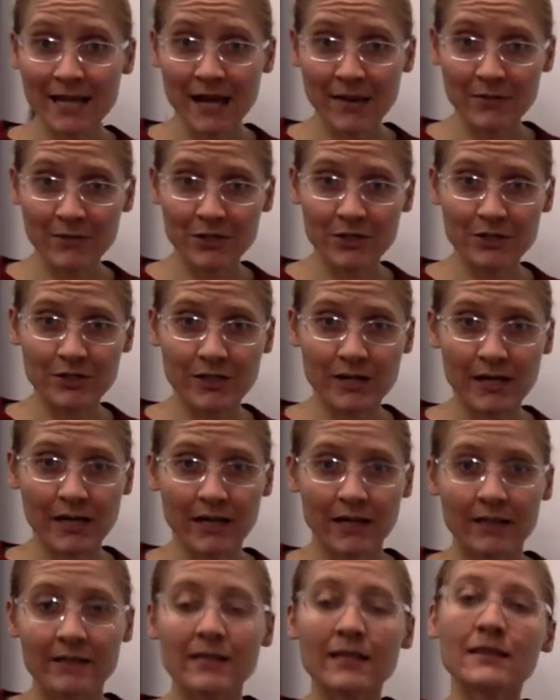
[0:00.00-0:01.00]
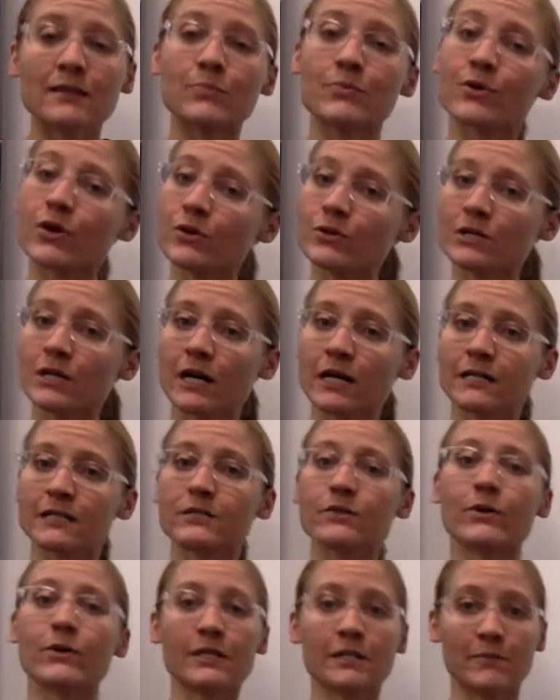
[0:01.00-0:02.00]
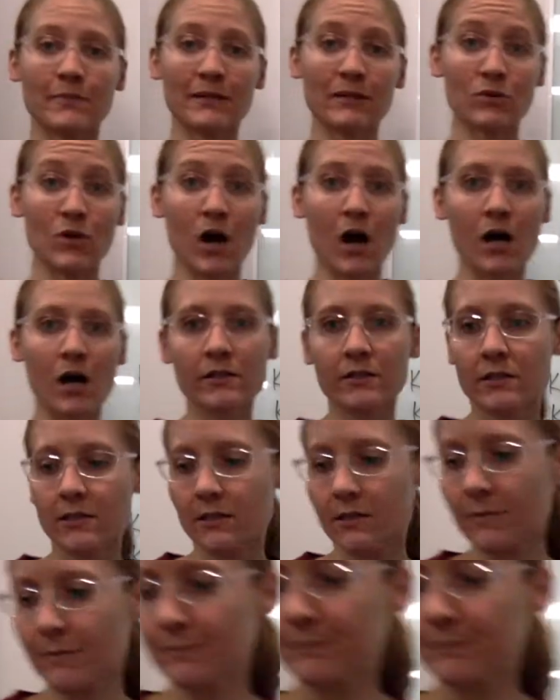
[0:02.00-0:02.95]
chemistry that the proton is going to be lost.